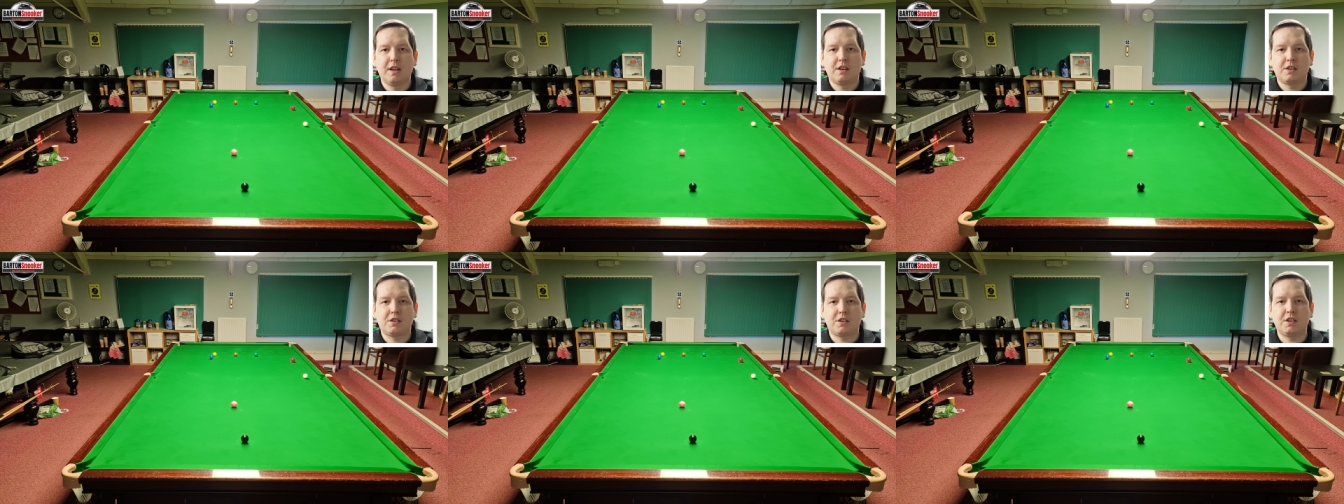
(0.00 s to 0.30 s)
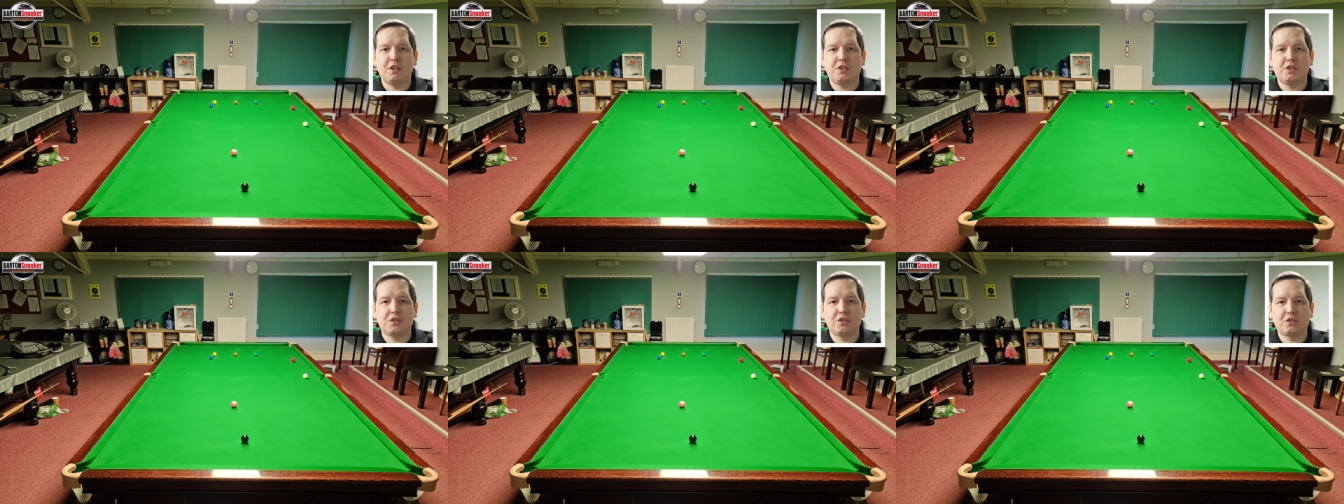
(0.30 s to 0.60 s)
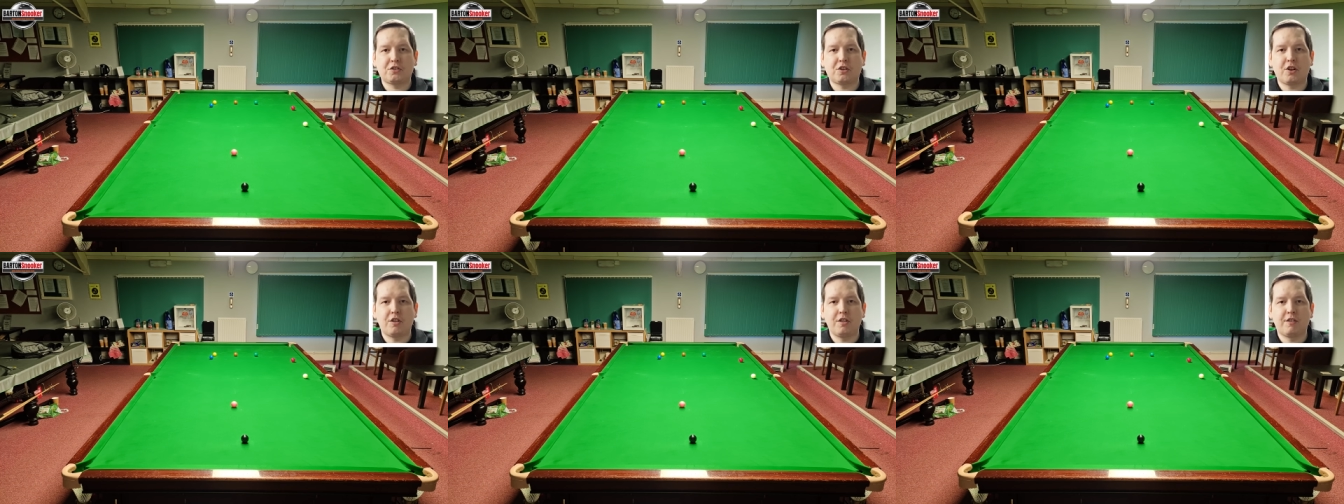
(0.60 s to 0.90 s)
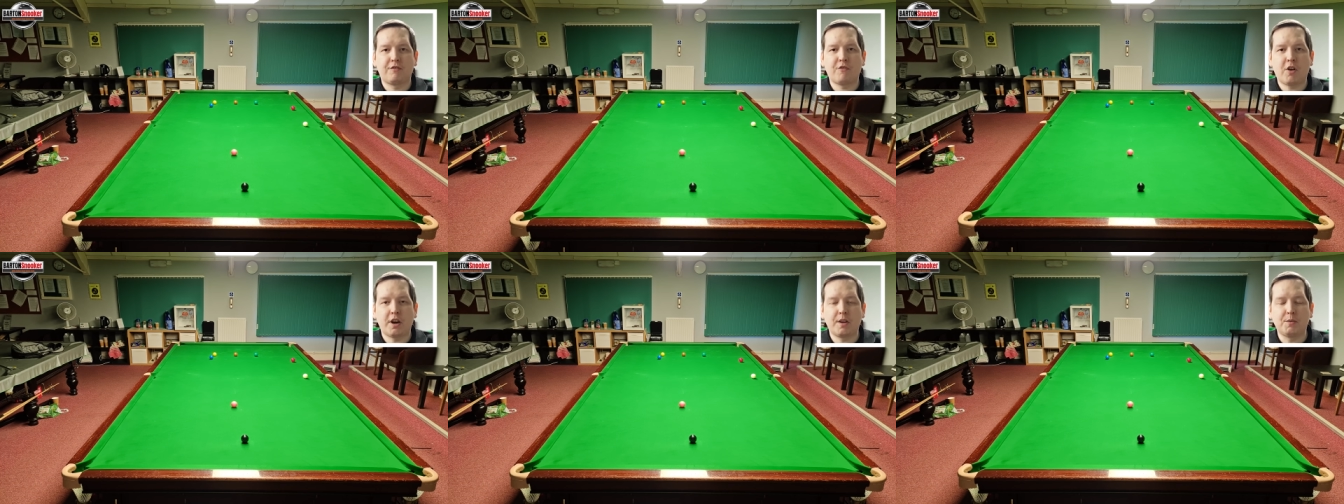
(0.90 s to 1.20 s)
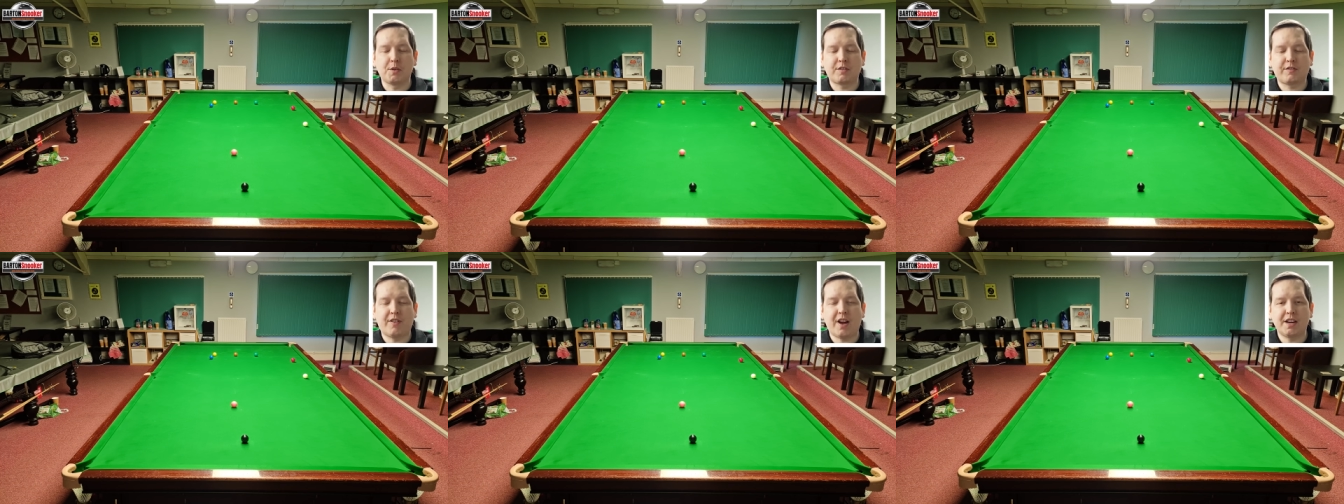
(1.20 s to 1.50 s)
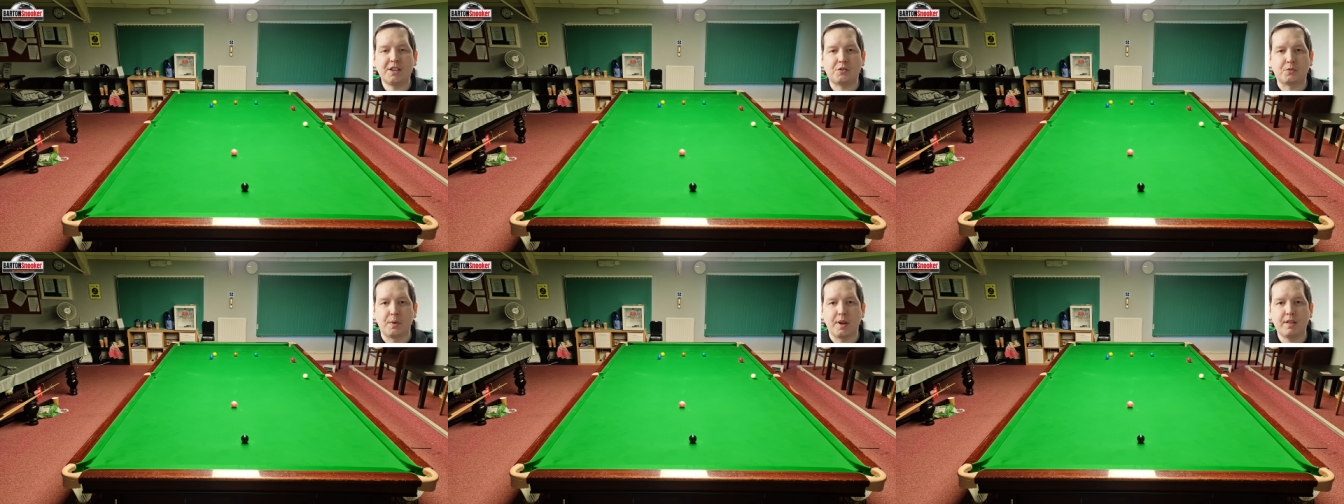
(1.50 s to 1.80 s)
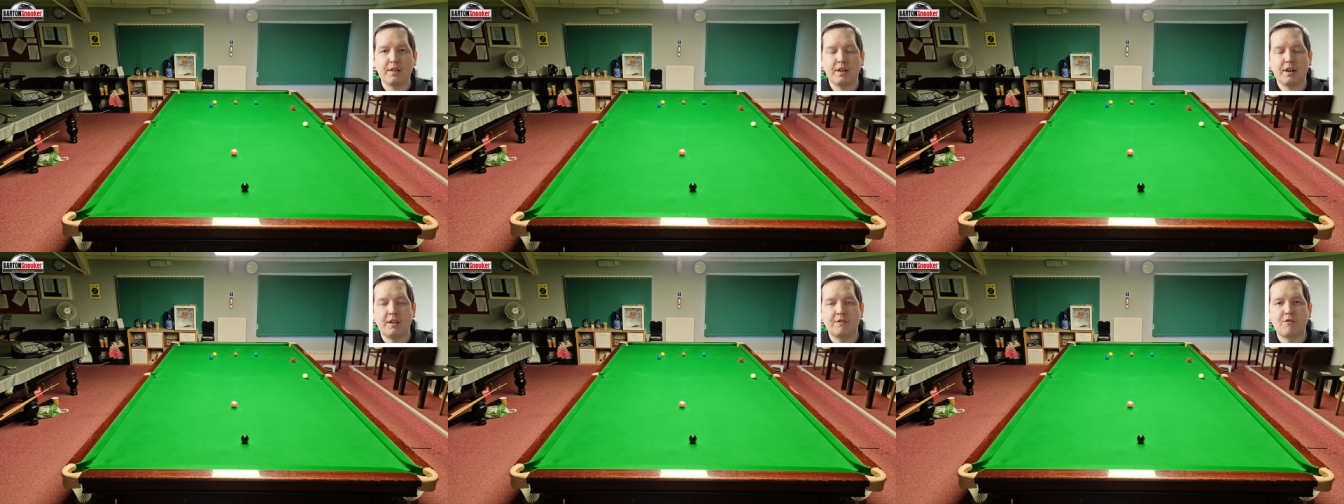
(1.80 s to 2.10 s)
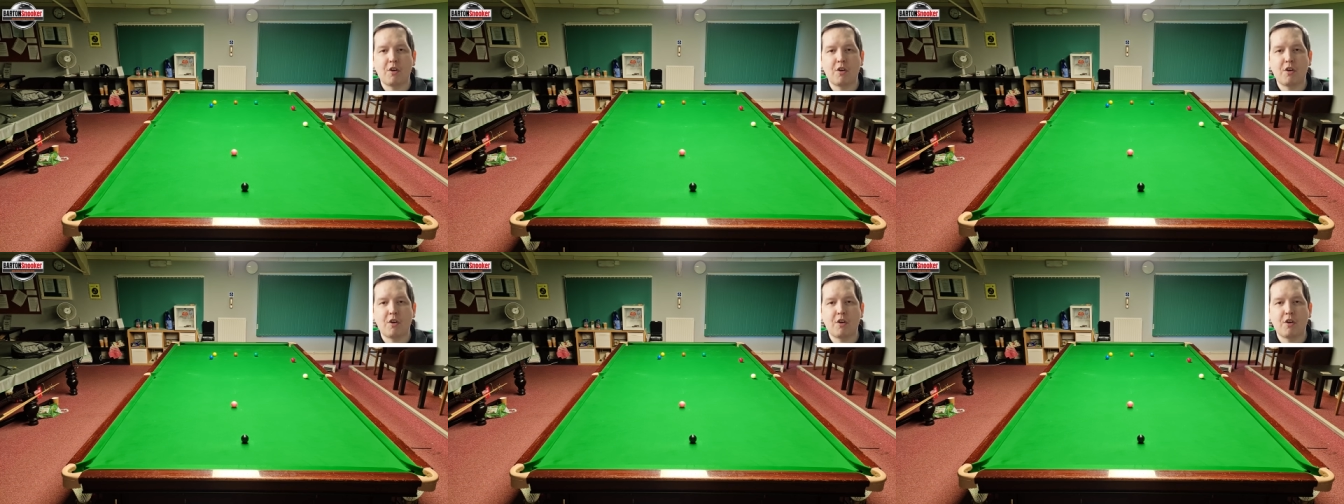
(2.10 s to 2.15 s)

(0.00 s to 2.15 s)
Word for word: So this is a shot that Ronnie was faced with, and